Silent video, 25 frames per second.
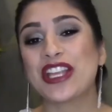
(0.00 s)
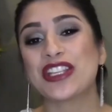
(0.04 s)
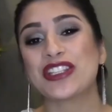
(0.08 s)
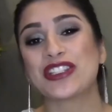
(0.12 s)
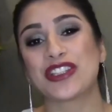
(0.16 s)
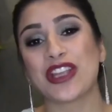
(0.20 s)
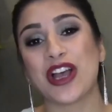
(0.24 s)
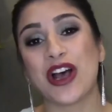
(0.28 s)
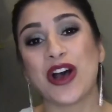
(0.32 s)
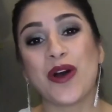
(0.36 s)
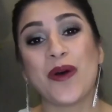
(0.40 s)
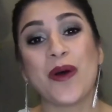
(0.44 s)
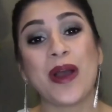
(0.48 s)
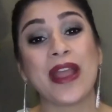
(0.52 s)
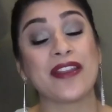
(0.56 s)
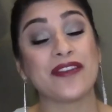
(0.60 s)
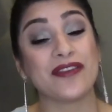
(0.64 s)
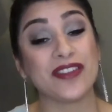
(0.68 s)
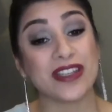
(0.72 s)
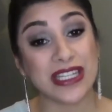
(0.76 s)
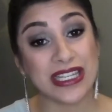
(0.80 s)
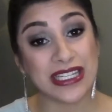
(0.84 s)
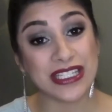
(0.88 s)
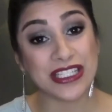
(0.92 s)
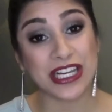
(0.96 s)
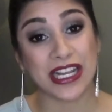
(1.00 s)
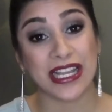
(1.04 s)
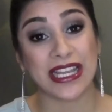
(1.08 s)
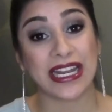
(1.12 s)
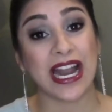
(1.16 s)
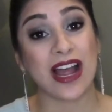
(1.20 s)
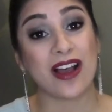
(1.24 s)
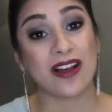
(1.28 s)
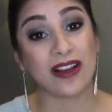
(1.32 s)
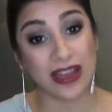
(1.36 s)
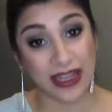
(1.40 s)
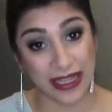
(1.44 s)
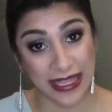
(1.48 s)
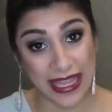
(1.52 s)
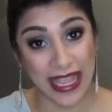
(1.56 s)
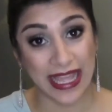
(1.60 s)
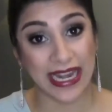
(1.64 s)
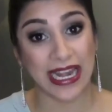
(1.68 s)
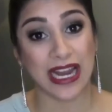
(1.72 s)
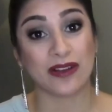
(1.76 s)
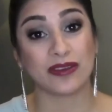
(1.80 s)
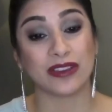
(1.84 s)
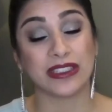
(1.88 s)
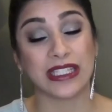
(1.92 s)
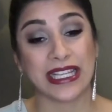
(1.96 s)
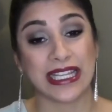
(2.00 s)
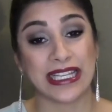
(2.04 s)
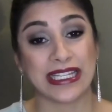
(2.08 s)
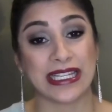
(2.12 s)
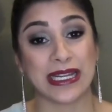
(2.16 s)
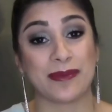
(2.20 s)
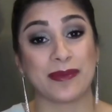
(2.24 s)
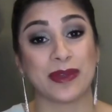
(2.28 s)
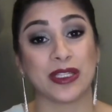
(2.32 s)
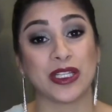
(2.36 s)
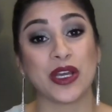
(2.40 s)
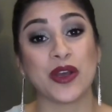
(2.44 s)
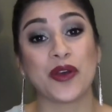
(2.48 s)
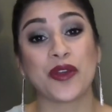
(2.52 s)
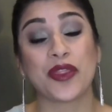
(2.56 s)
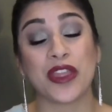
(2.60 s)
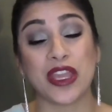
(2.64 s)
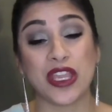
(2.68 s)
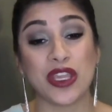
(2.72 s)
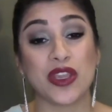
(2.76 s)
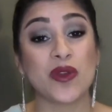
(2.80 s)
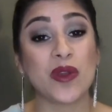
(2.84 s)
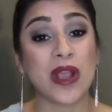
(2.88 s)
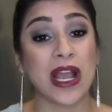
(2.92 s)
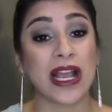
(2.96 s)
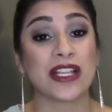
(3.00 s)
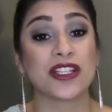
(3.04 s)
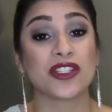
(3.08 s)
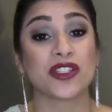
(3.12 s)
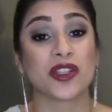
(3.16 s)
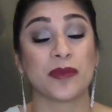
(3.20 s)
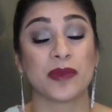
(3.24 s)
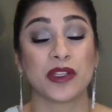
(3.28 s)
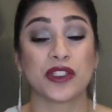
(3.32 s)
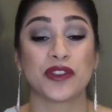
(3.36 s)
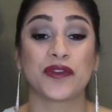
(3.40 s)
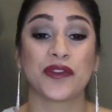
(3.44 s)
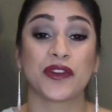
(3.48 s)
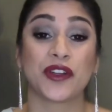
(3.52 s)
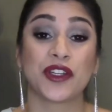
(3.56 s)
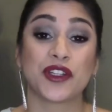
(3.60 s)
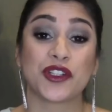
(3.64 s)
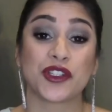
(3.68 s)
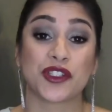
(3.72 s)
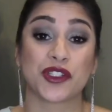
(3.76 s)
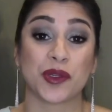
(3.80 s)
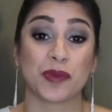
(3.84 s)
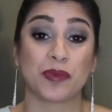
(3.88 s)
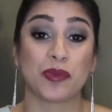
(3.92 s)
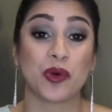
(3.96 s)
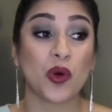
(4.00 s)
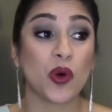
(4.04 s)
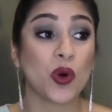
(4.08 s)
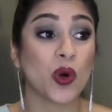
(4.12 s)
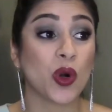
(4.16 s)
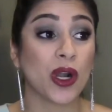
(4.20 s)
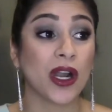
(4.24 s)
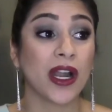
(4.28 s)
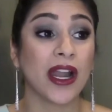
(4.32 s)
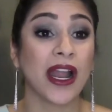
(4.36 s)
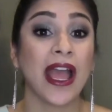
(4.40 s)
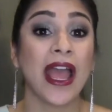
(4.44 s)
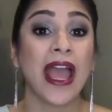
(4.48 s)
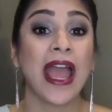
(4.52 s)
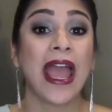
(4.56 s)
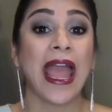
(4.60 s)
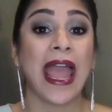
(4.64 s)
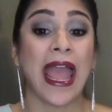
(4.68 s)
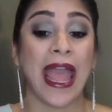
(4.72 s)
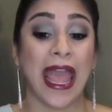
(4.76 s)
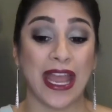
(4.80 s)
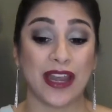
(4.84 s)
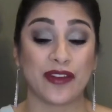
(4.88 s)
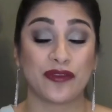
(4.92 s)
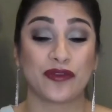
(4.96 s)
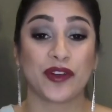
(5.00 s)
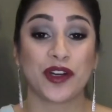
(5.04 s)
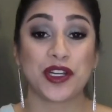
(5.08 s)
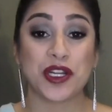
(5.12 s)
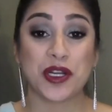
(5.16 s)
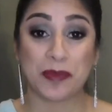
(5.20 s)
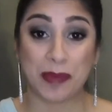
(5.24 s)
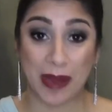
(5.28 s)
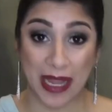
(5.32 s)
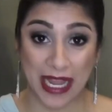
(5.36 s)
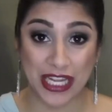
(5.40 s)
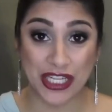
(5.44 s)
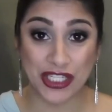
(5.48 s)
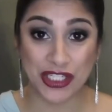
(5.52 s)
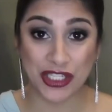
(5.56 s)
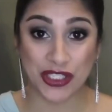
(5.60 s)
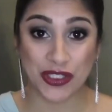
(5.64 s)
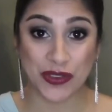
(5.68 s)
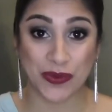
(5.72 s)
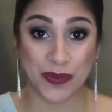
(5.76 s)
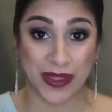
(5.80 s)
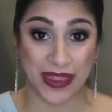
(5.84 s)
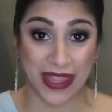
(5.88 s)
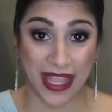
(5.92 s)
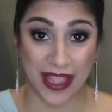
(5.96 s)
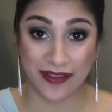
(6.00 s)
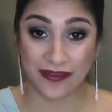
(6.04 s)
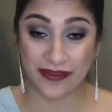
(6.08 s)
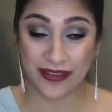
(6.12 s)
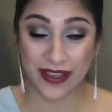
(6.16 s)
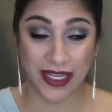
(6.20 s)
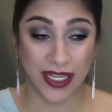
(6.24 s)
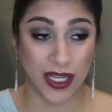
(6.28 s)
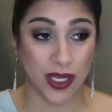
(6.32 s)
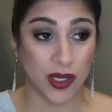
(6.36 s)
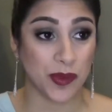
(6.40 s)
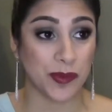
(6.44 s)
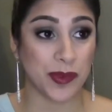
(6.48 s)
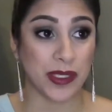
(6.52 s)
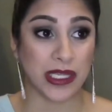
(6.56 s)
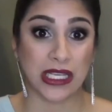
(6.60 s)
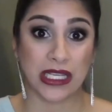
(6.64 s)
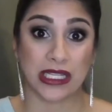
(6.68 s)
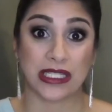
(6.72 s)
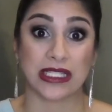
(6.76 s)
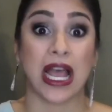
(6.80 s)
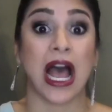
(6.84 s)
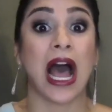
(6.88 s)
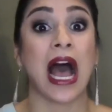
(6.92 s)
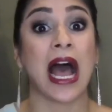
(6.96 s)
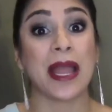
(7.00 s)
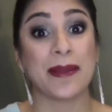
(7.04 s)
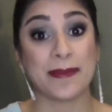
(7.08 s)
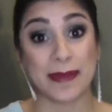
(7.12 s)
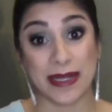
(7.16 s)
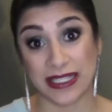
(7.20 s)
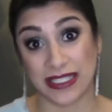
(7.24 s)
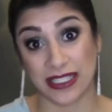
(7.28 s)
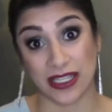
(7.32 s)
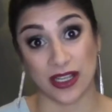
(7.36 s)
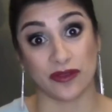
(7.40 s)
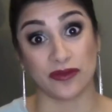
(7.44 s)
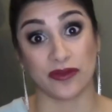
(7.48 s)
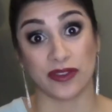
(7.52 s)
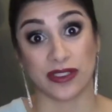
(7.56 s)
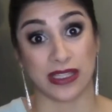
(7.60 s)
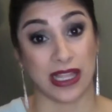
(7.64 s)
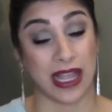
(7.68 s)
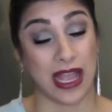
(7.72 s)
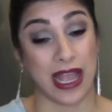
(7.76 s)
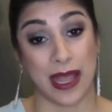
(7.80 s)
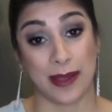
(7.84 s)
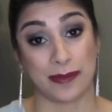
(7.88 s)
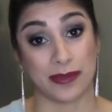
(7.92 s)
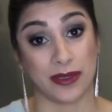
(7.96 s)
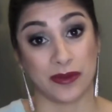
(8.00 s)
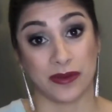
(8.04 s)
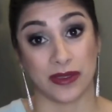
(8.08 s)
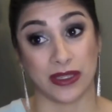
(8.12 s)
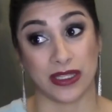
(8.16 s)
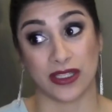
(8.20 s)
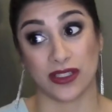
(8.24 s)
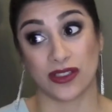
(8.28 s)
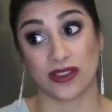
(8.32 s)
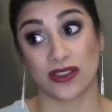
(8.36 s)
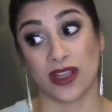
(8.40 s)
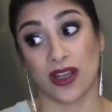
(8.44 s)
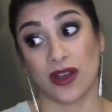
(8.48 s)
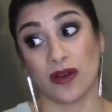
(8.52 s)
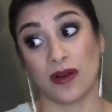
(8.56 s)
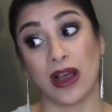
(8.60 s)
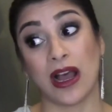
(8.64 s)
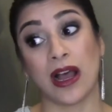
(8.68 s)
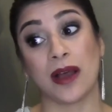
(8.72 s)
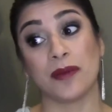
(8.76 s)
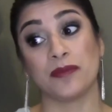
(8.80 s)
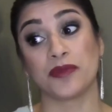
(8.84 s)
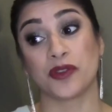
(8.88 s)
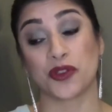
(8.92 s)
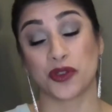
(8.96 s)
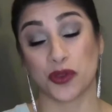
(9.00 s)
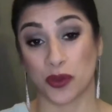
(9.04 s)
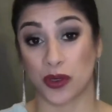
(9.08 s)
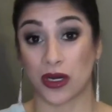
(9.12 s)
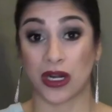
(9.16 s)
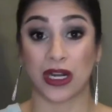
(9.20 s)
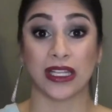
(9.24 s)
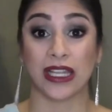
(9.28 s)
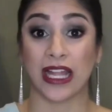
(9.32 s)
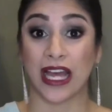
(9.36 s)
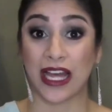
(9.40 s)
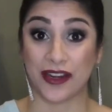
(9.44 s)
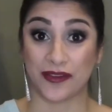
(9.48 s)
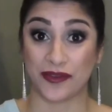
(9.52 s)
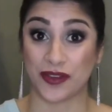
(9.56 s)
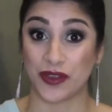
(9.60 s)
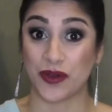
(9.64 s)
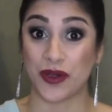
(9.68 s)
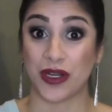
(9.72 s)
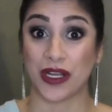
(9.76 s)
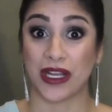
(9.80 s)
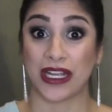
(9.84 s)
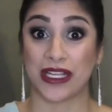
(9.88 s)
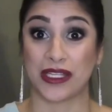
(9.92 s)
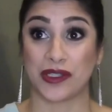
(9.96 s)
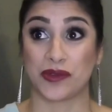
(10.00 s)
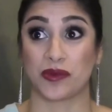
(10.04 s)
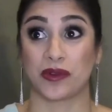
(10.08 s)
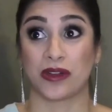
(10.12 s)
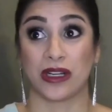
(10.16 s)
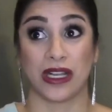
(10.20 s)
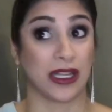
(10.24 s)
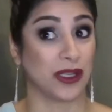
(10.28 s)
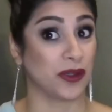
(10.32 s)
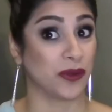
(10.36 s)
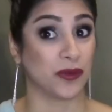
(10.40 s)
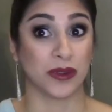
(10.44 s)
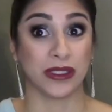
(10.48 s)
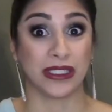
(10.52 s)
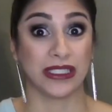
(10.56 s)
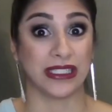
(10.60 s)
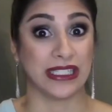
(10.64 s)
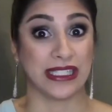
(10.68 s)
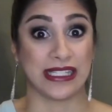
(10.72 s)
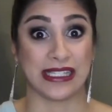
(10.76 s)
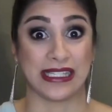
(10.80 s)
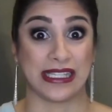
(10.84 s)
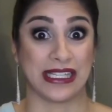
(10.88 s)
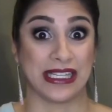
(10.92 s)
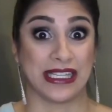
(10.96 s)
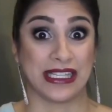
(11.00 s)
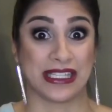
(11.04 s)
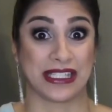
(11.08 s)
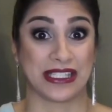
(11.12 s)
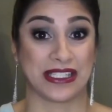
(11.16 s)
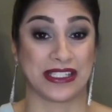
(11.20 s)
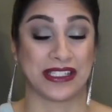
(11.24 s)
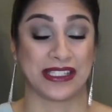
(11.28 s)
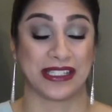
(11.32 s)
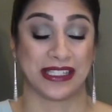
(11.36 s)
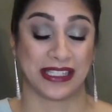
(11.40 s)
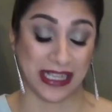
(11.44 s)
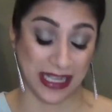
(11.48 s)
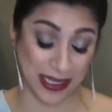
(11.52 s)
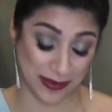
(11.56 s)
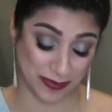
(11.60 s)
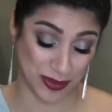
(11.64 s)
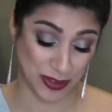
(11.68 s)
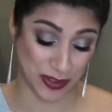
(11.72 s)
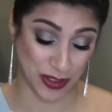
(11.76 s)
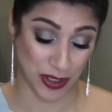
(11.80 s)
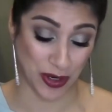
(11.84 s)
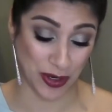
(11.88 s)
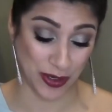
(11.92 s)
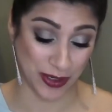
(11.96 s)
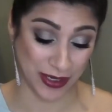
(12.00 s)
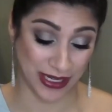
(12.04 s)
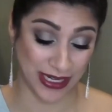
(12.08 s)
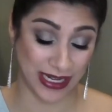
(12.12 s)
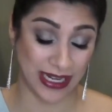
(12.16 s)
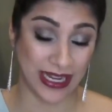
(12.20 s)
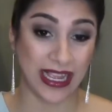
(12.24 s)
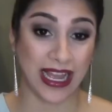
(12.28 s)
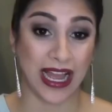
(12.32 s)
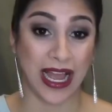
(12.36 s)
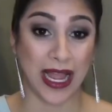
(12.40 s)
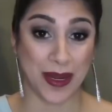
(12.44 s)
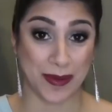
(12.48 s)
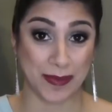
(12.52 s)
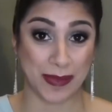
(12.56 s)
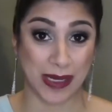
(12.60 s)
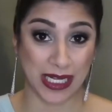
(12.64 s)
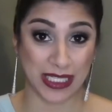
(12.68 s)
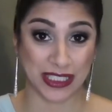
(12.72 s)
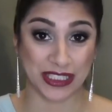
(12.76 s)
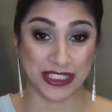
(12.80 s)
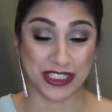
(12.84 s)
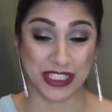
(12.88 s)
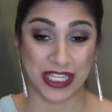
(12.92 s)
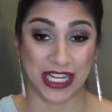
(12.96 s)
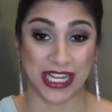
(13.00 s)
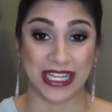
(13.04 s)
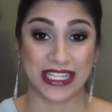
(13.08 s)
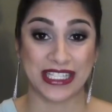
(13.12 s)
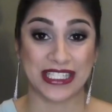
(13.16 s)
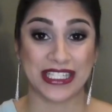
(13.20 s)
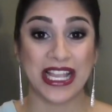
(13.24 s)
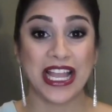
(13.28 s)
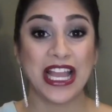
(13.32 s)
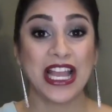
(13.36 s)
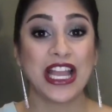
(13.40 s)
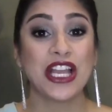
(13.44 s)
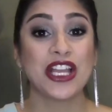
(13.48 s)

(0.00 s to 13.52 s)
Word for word: So if you didn't check it out, again, I'll link it down below. Thank you guys so much for your support and for your patience with that video, because I myself was not happy with it. So I'm sure a lot of you guys were like, what is this? I'm sorry. I apologize.